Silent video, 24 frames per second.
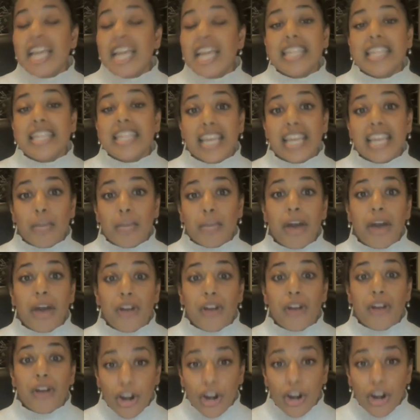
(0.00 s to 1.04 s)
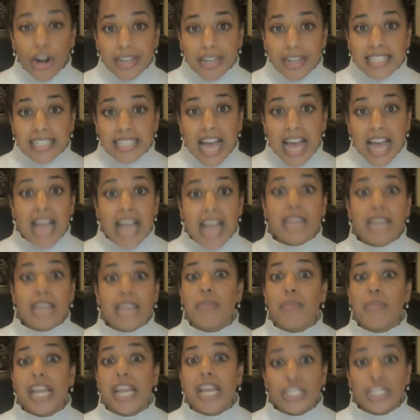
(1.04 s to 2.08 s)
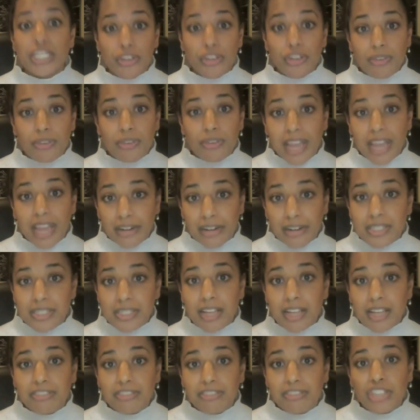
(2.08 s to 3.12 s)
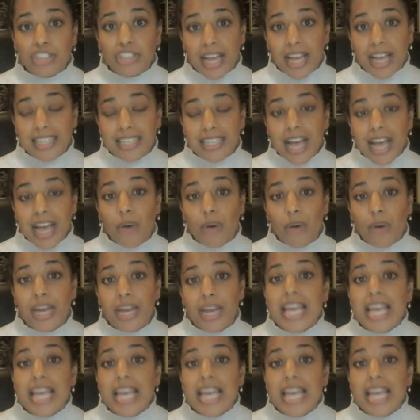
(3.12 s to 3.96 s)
think about a heart attack and make sure you get yourself checked out.